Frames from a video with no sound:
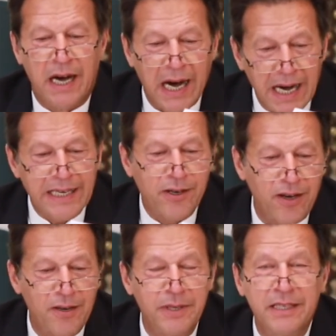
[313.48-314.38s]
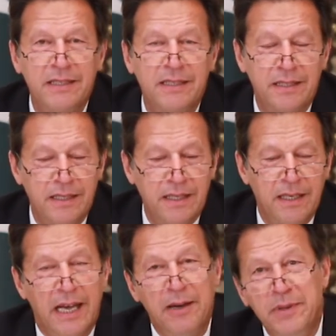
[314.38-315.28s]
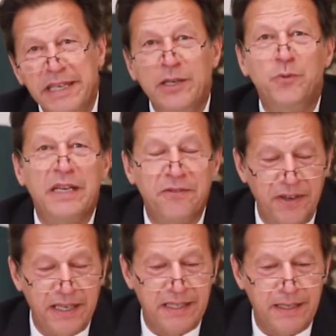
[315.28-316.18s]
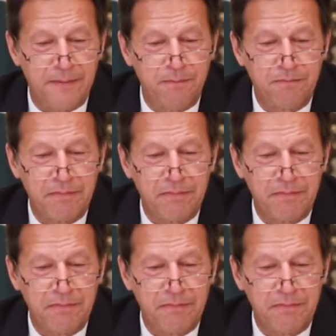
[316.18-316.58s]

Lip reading: Our economies have been equally affected,